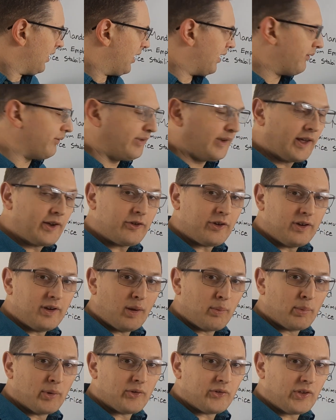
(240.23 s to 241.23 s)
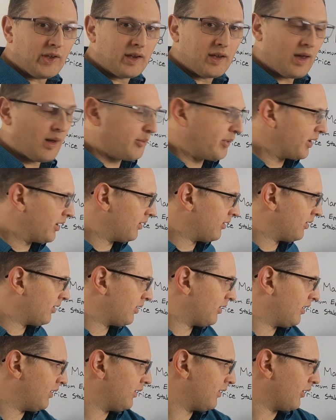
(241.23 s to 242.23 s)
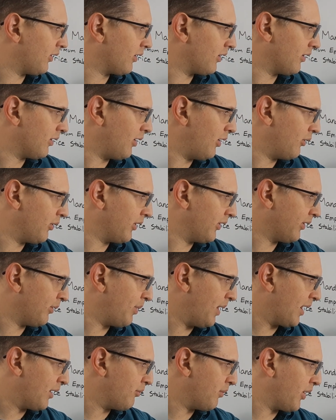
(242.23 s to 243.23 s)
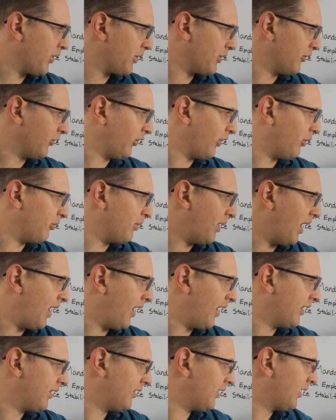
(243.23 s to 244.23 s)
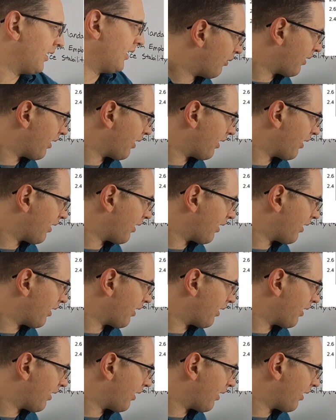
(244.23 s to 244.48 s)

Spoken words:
Inflation numbers did come in. These are always about a month or so behind.